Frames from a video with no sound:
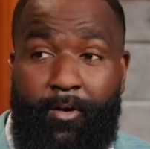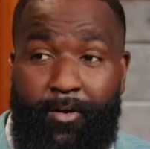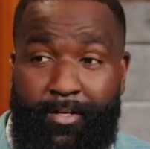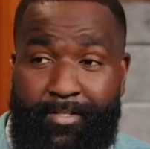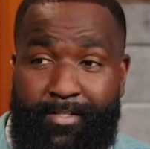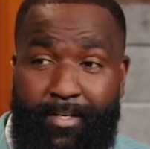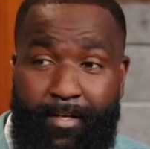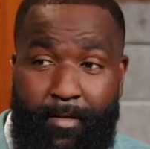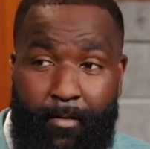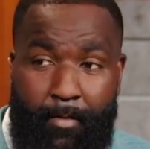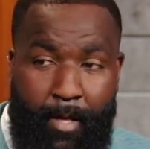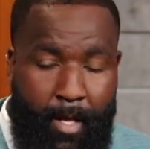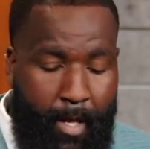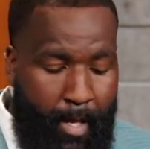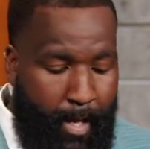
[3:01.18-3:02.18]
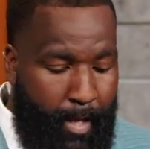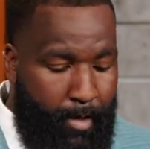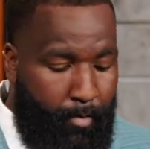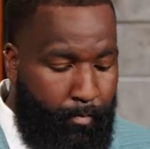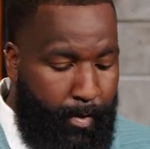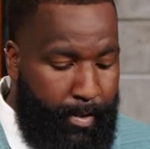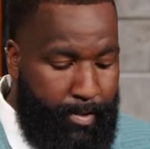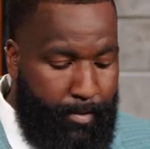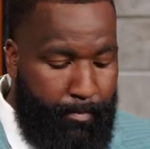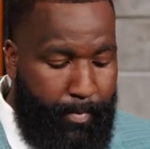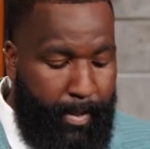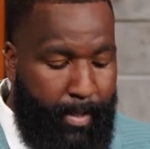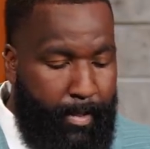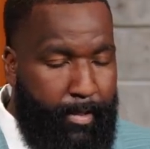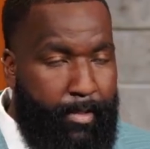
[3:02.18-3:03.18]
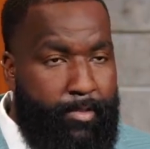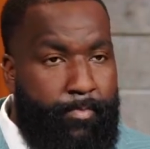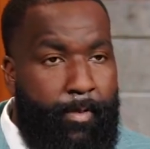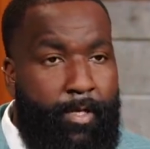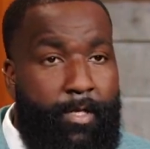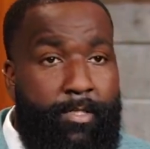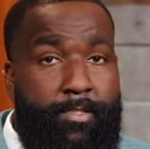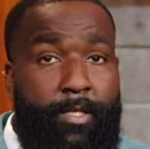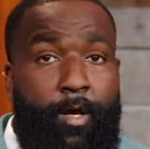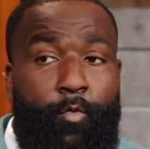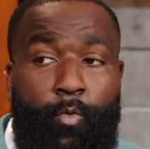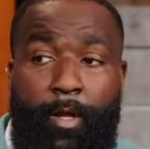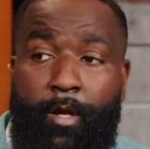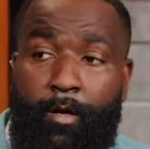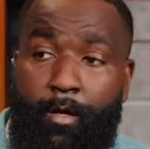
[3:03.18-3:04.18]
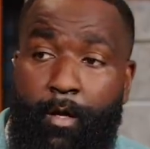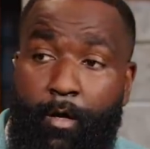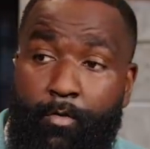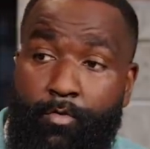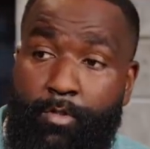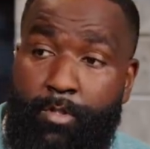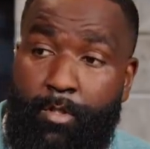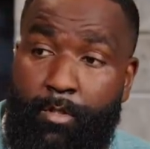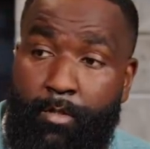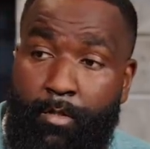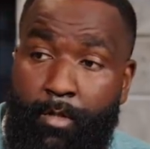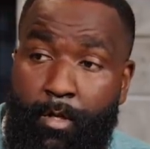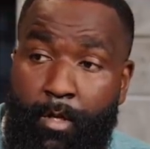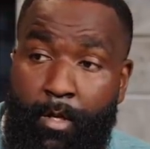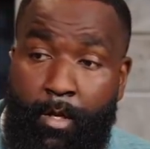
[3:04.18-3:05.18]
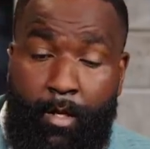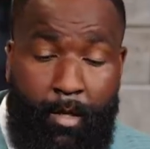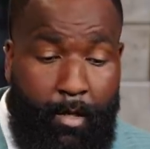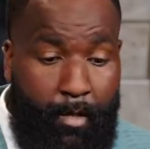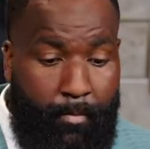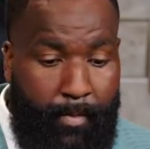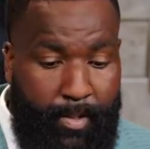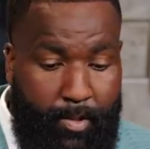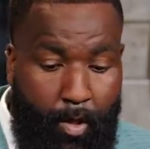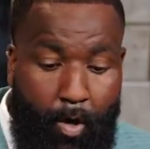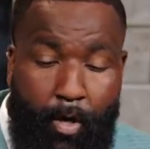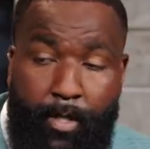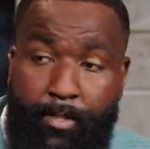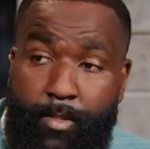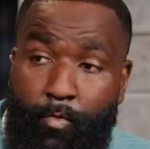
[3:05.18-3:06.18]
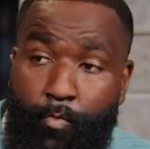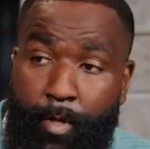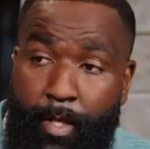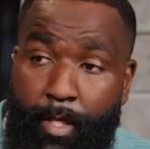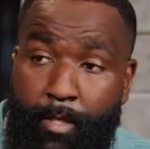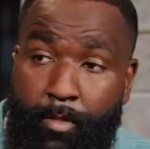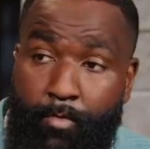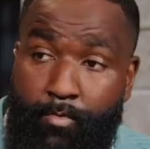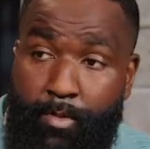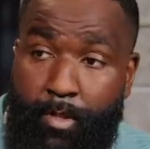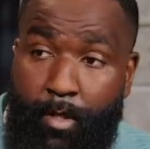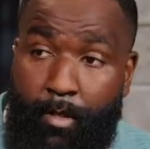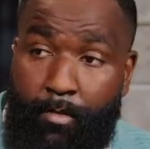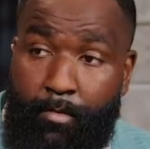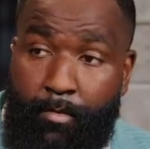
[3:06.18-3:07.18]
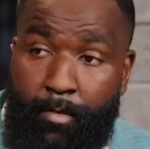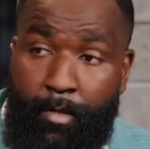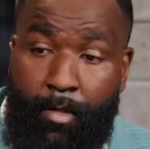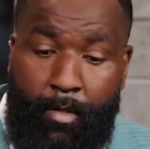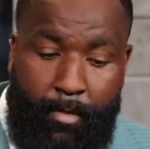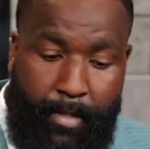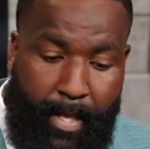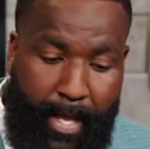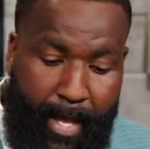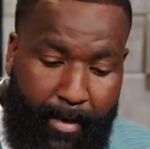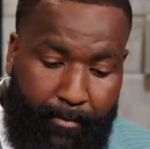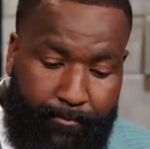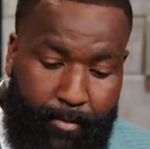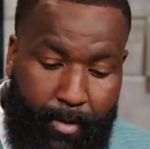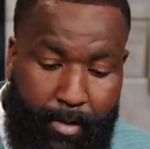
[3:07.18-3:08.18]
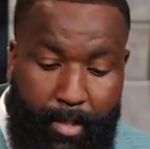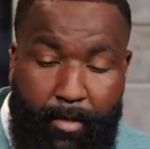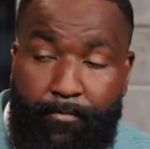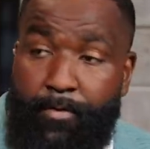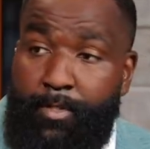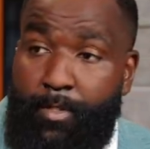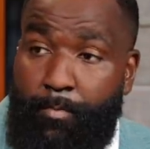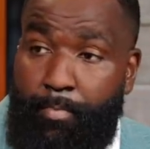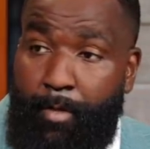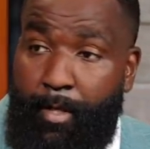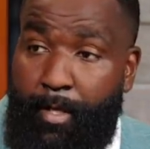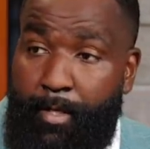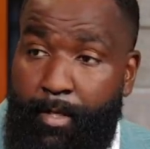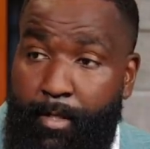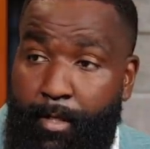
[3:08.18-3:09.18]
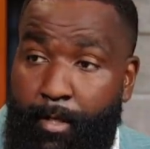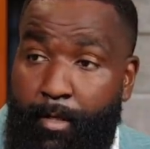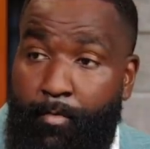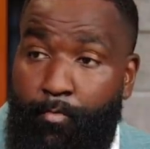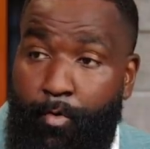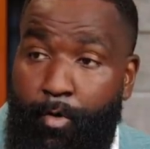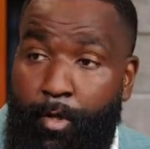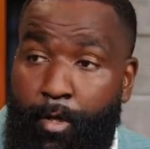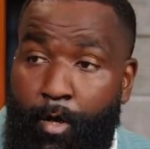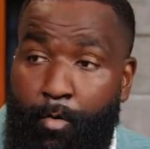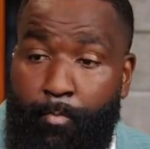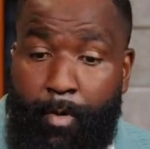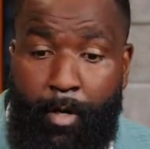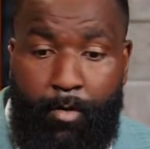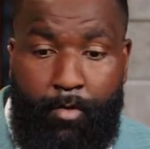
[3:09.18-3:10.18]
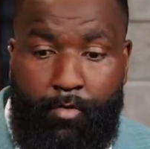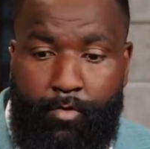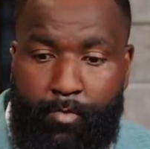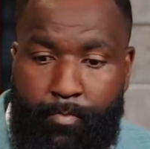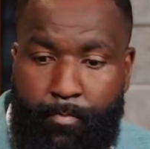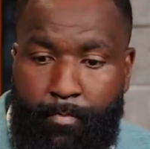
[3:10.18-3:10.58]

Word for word: horse team. All right. And the reason being is because they're well-coached. Um, it's hard to win in Utah. They have the defensive player of the year in Rudy Gobert, who's